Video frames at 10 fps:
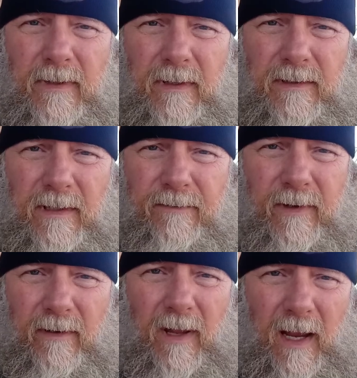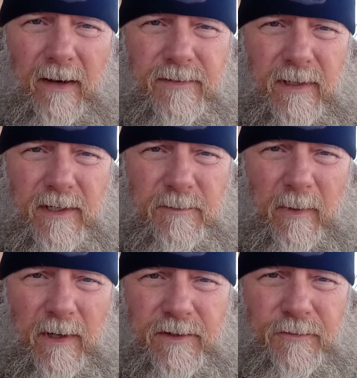to live their lives and
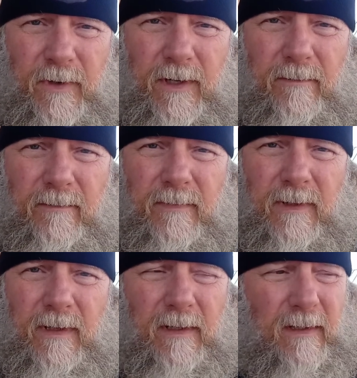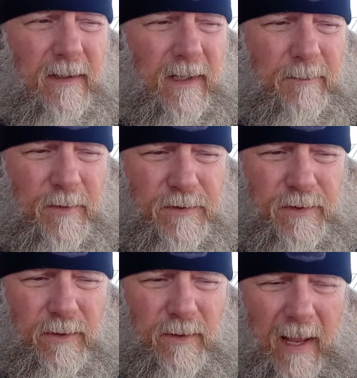experience freedom and
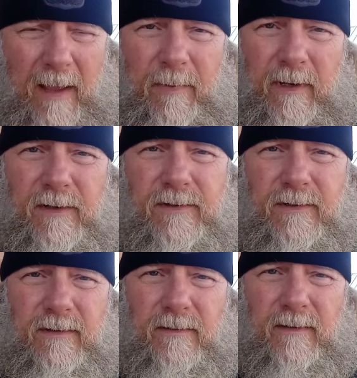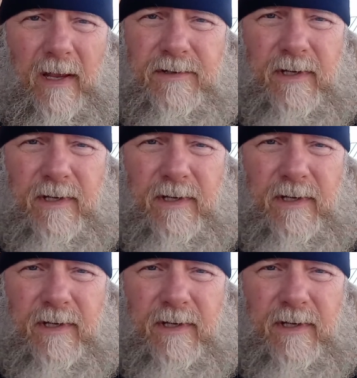pursue happiness as